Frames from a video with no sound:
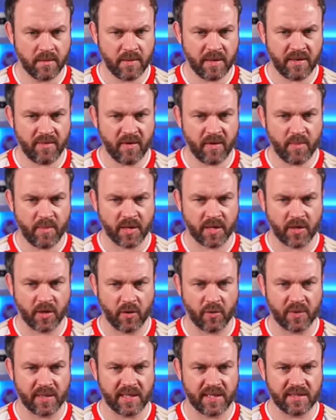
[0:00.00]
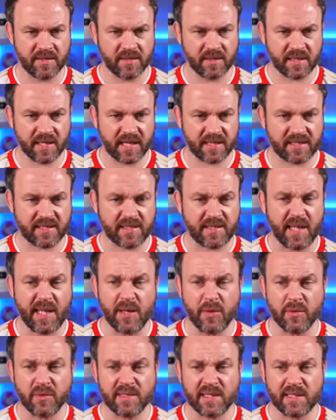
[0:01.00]
Where are my goalies?
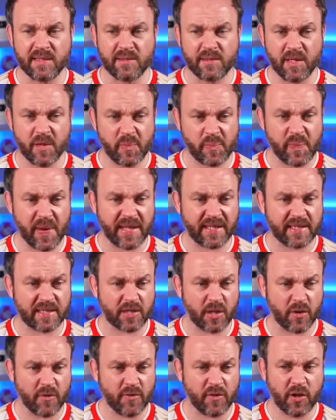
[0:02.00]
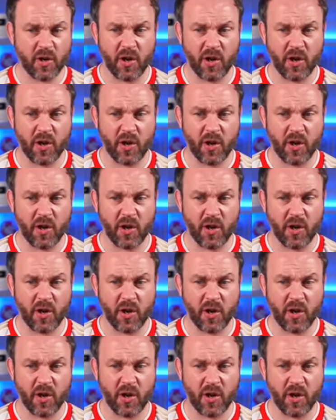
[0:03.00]
Castiles is the best I've